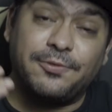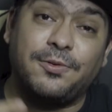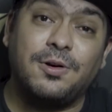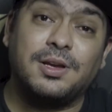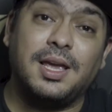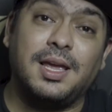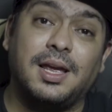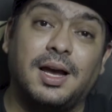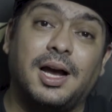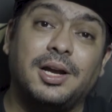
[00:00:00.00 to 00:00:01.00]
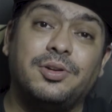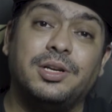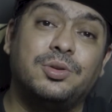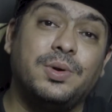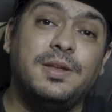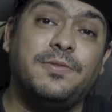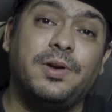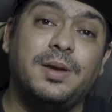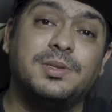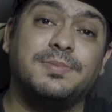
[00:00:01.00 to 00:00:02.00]
4K, 120
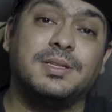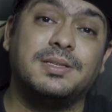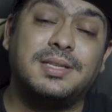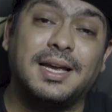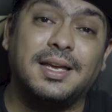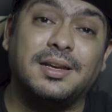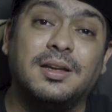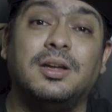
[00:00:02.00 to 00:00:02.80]
frames per second,